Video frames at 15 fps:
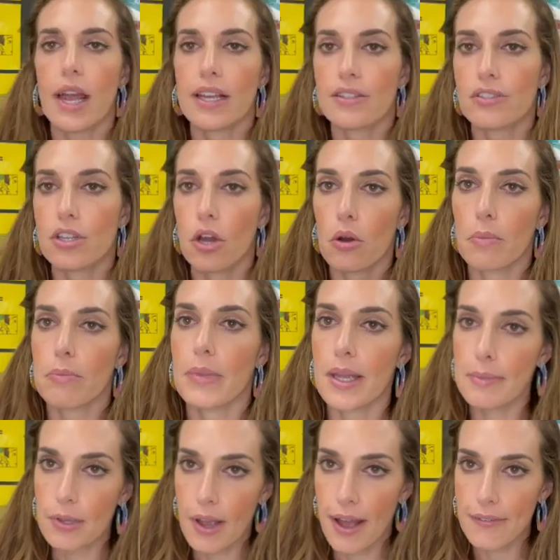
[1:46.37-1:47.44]
so maybe
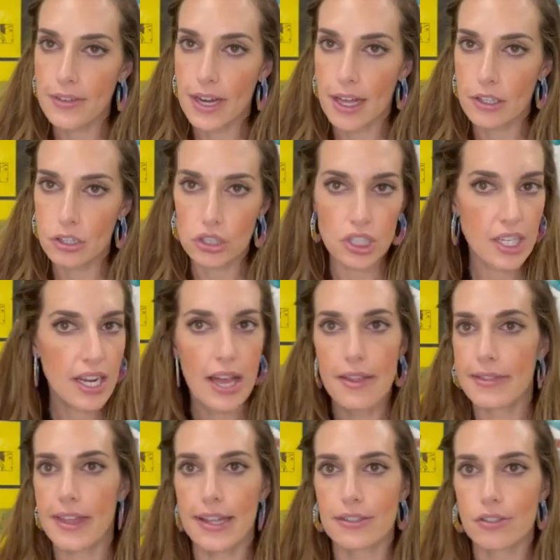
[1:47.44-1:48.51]
you have an allergy.
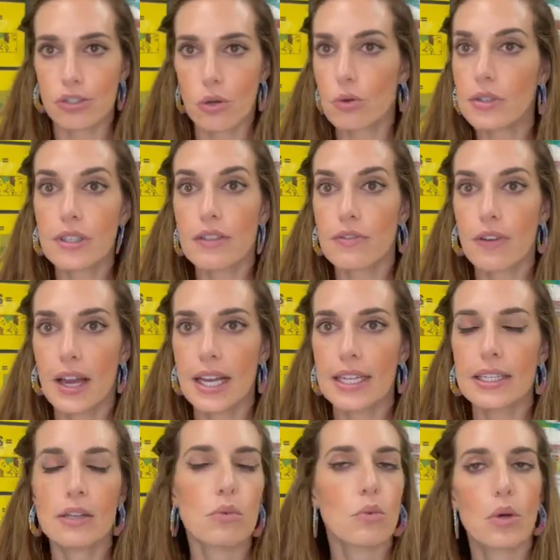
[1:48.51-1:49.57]
That's totally fine.
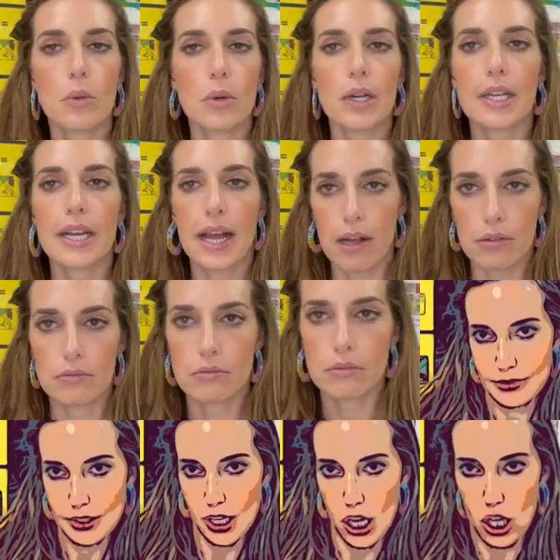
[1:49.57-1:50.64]
We'll work it out.
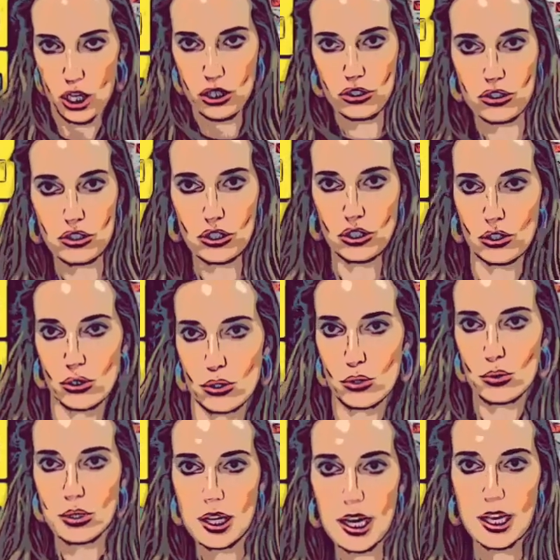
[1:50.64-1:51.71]
See you
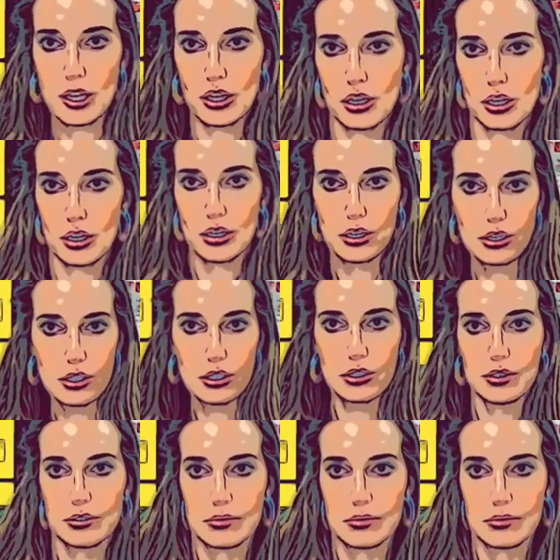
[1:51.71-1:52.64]
later.